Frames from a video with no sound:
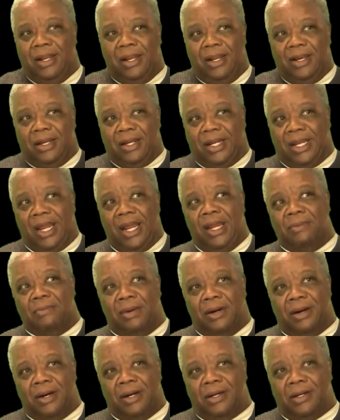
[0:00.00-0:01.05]
to
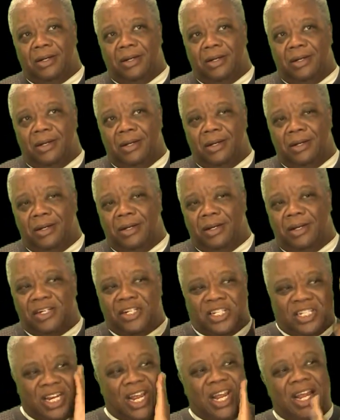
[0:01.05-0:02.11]
Kmart,
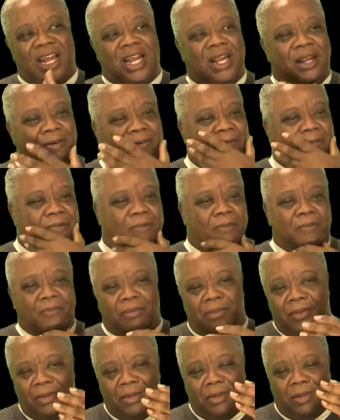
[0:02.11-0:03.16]
shave,
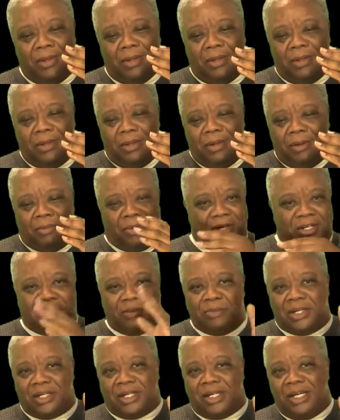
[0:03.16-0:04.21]
brush
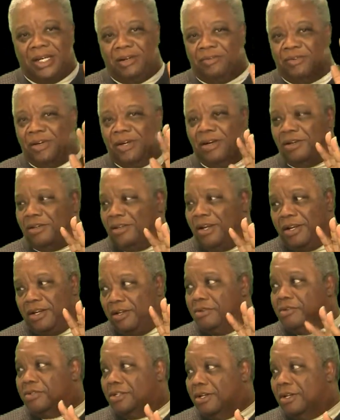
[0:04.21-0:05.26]
my teeth and everything
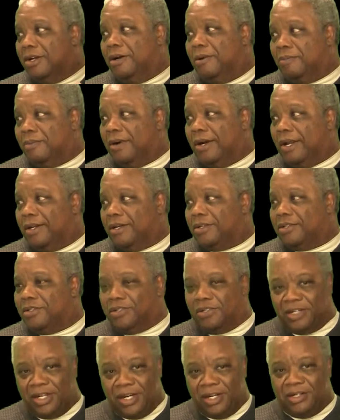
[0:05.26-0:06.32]
using their products,
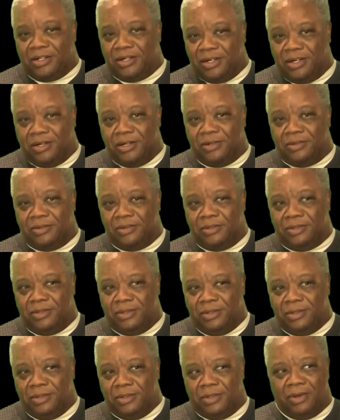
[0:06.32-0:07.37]
change clothes,
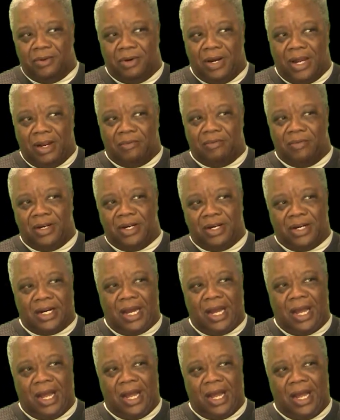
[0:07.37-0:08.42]
go out and rent a
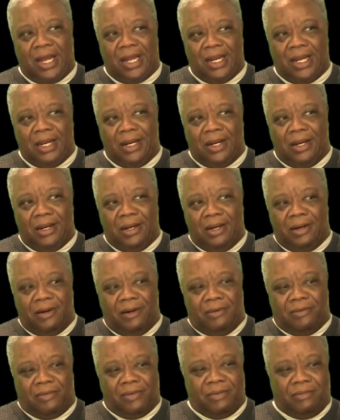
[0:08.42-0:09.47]
car
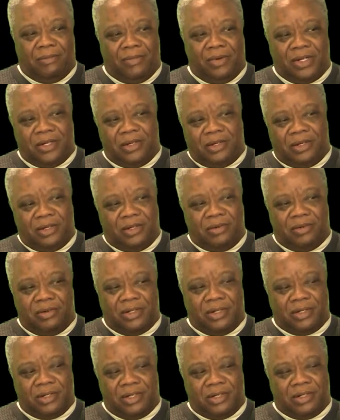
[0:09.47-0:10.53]
from one of the
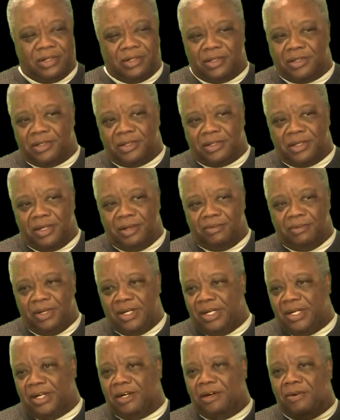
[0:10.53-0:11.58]
drug dealers or something, and
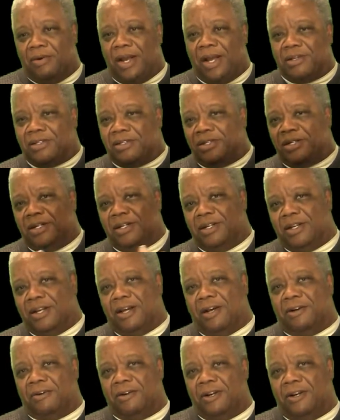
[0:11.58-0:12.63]
then go out stealing
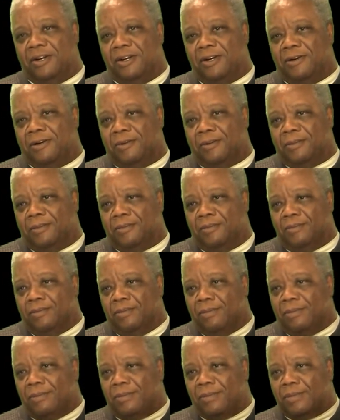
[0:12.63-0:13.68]
all day long.
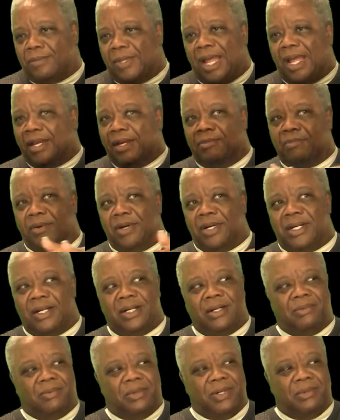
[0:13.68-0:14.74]
I didn't break
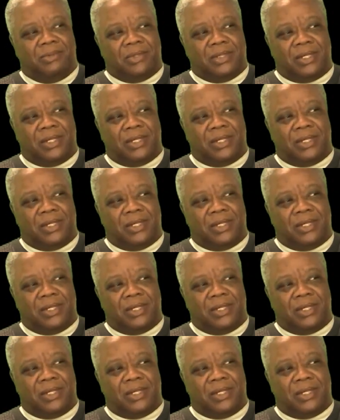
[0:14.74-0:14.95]
into people's